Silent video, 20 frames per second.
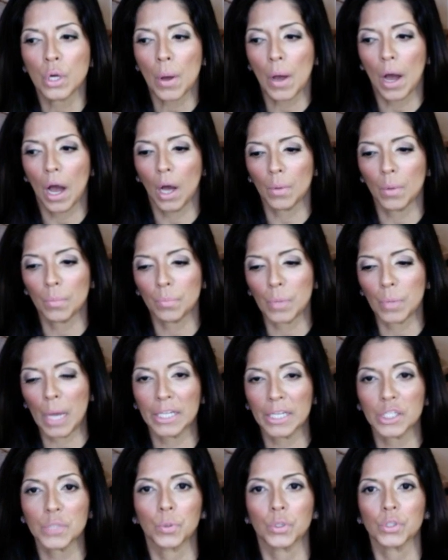uh,
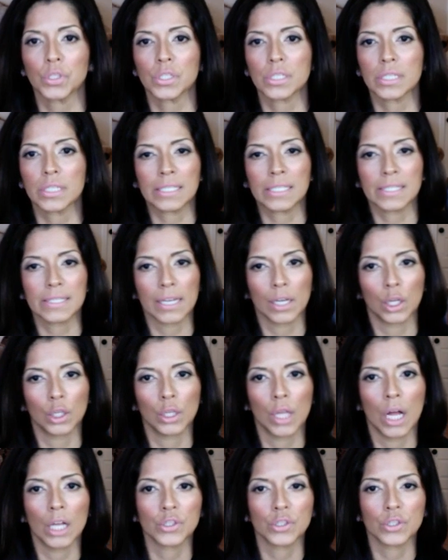experts and
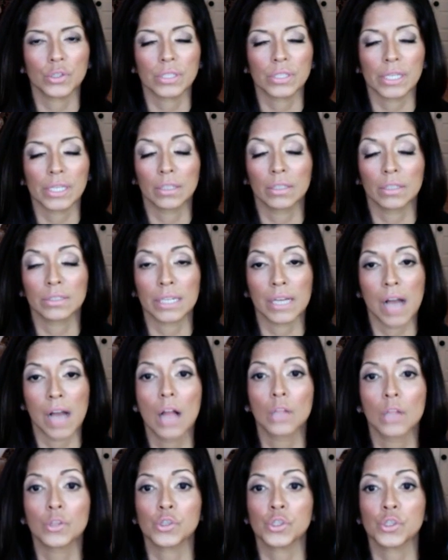psycholog psych
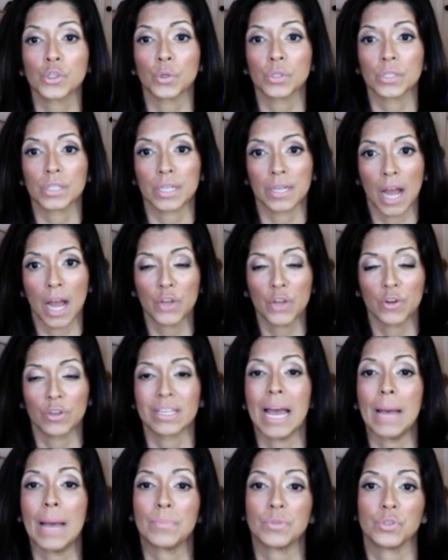psychologists or psychiatrists.
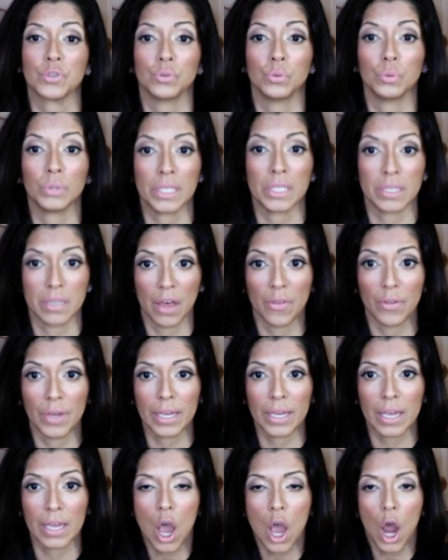Absolutely
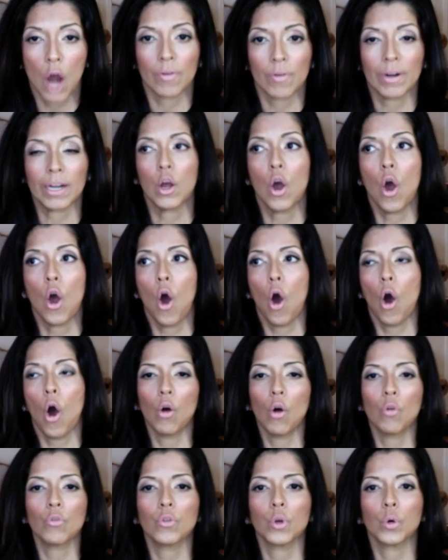nothing. All right.
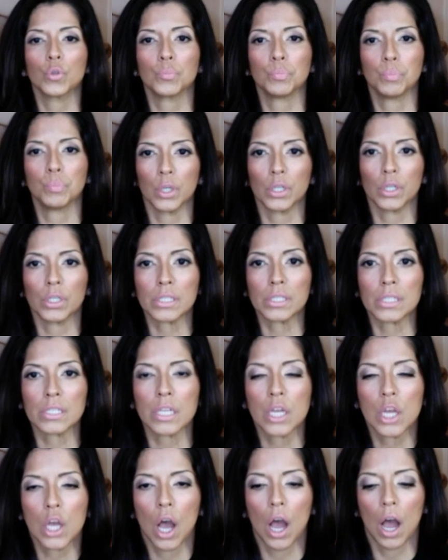All those books,
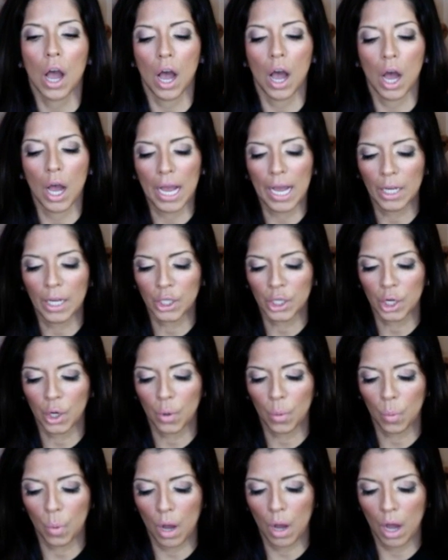uh, you
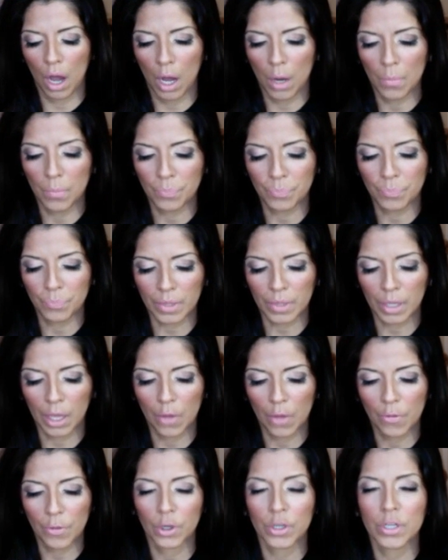know, um,
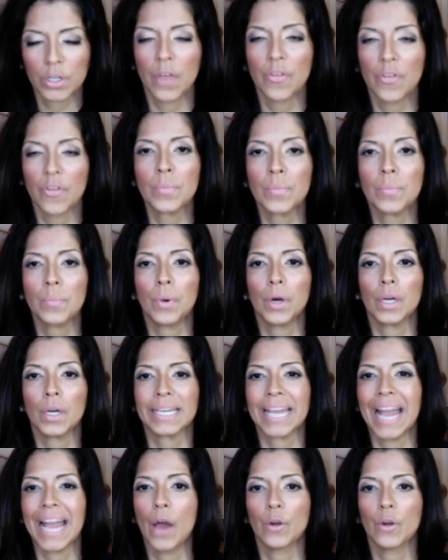they are nothing but
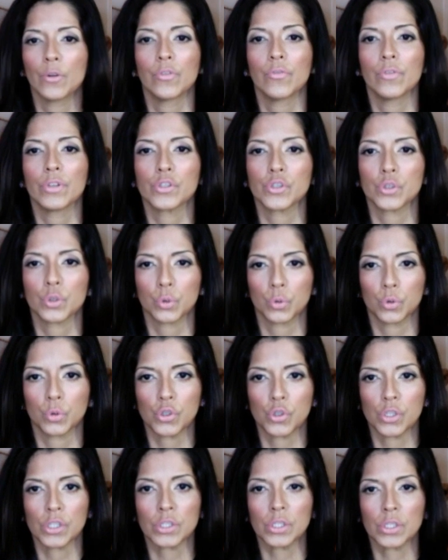counterfeit
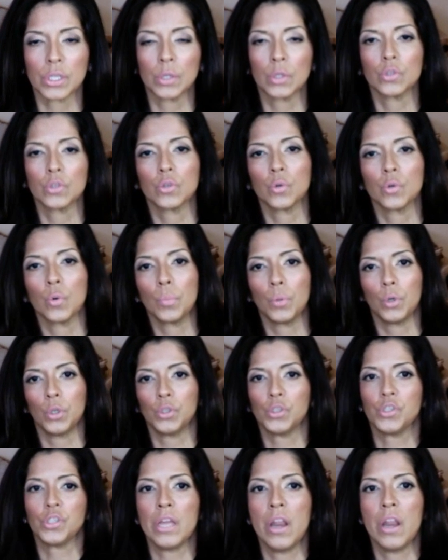solutions to a
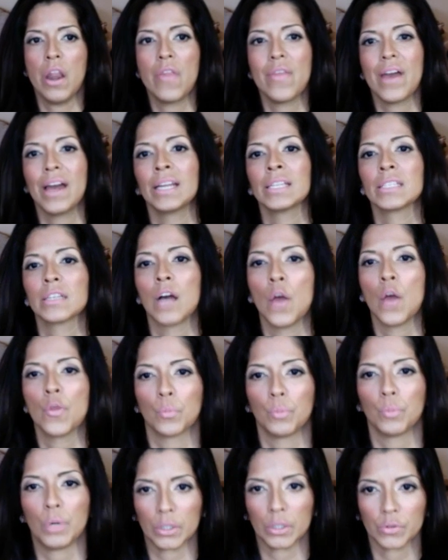person that is on the
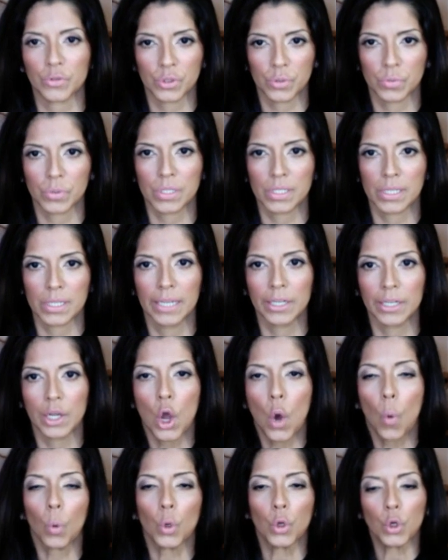brink of suicide.
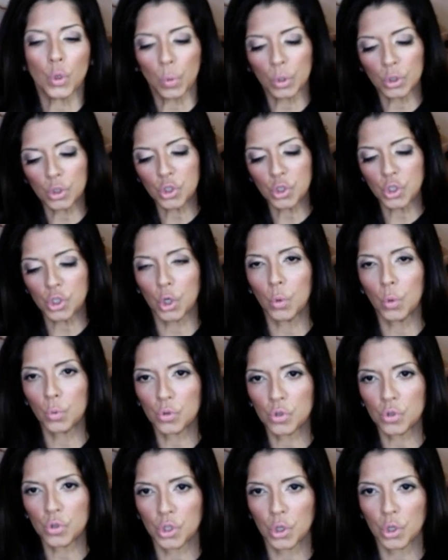When you are so
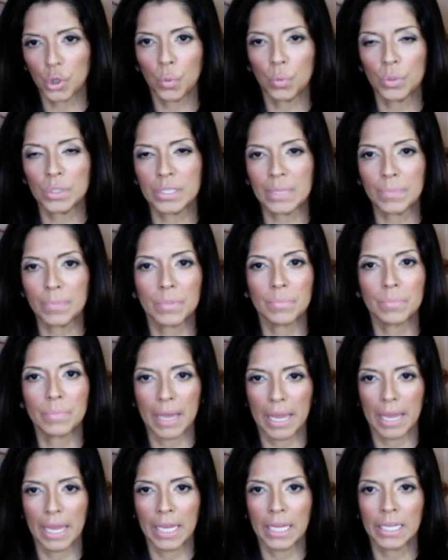so deep in
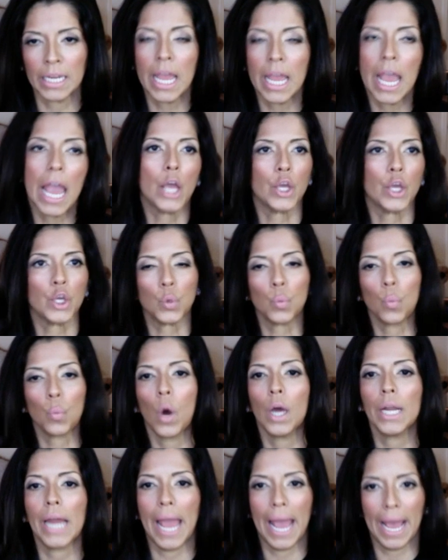pain and you
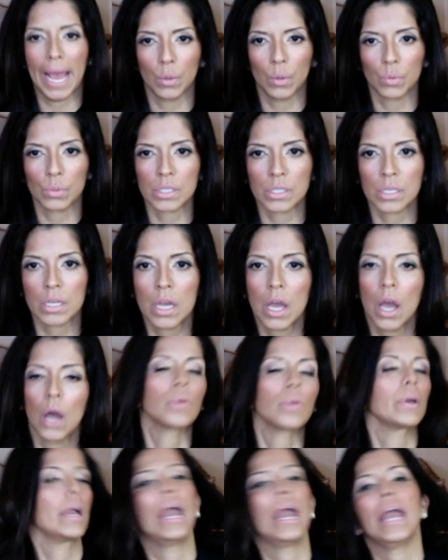want out,
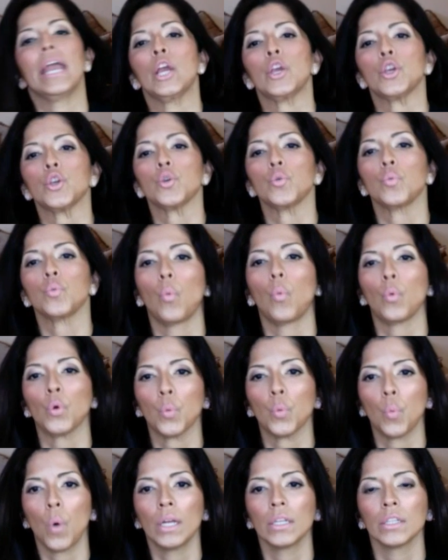okay, and you we
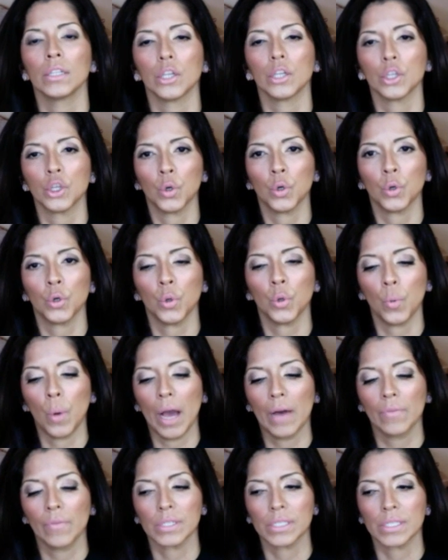want you you
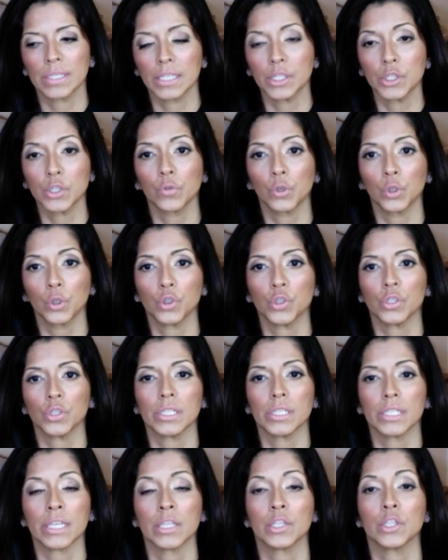have the sense of
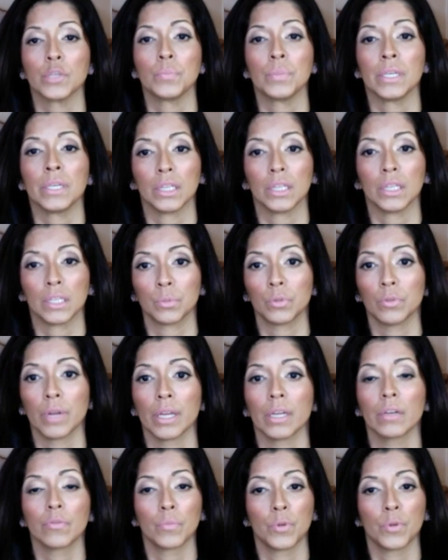urgency to be
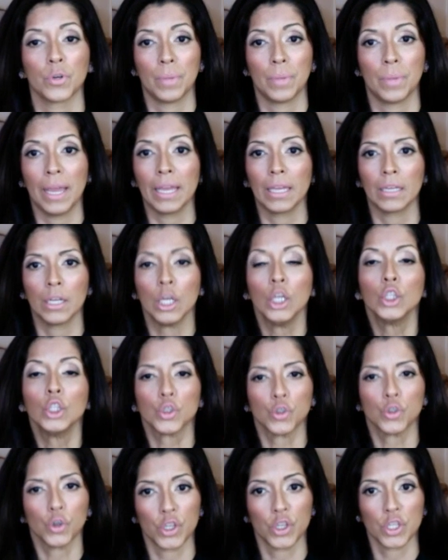liberated from your pain.
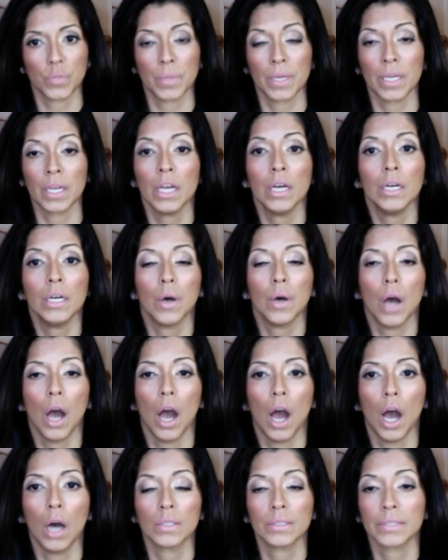Trust me,
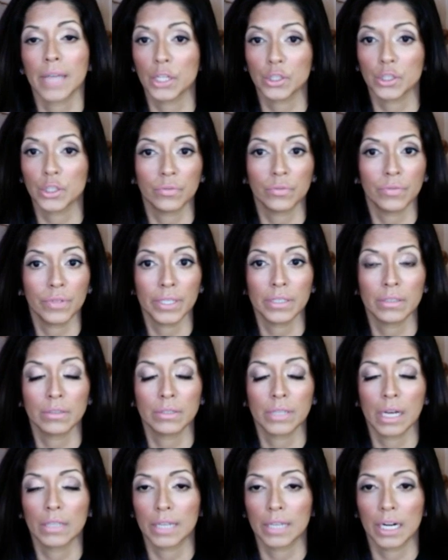uh, Dr. Phil,
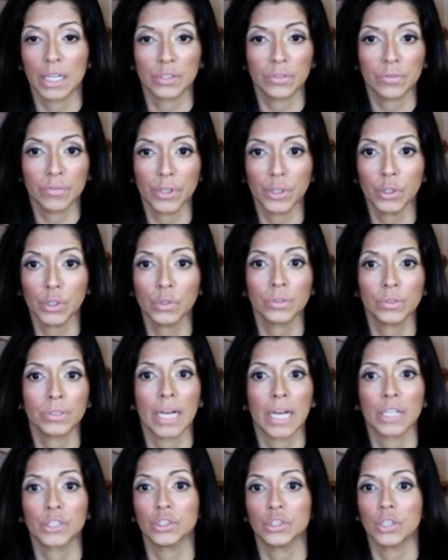Dr. Phil,
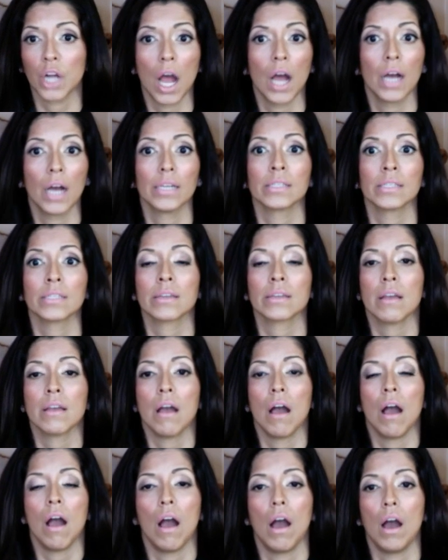Dr. Oz,
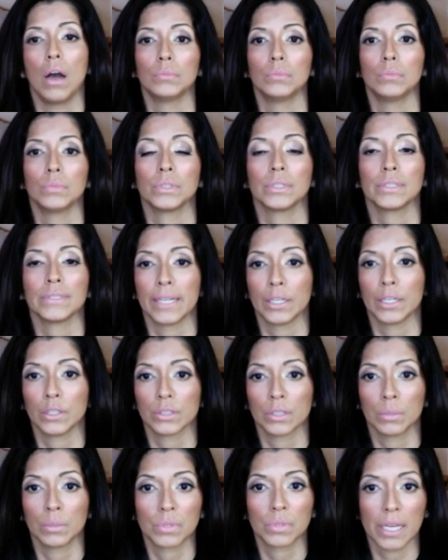um, psych,
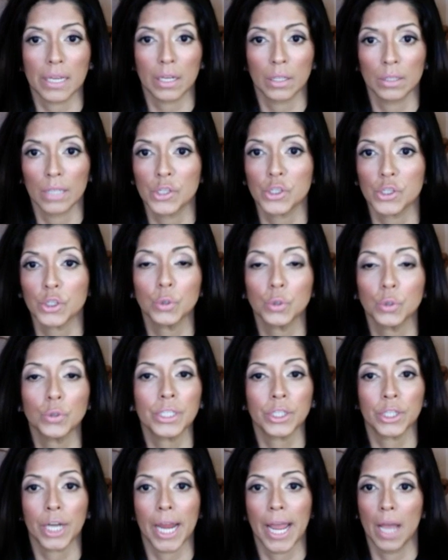some psychological
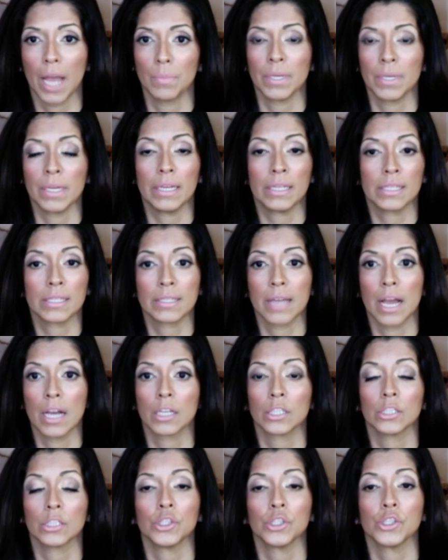Dear Abby is not
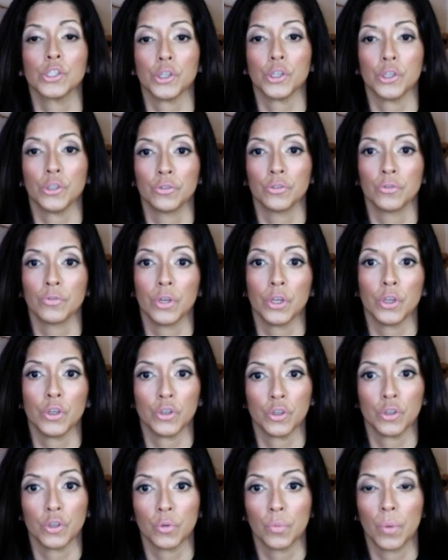going to serve
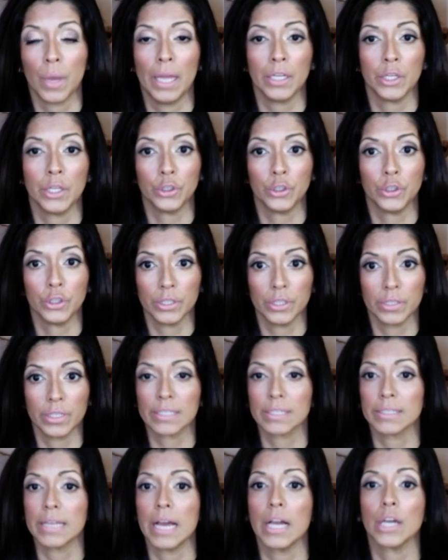you any good.
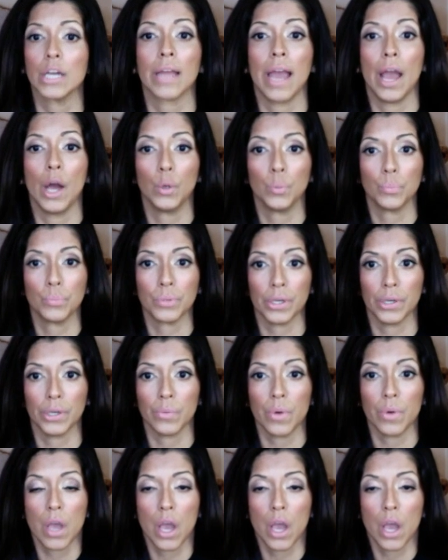It's not going to help you.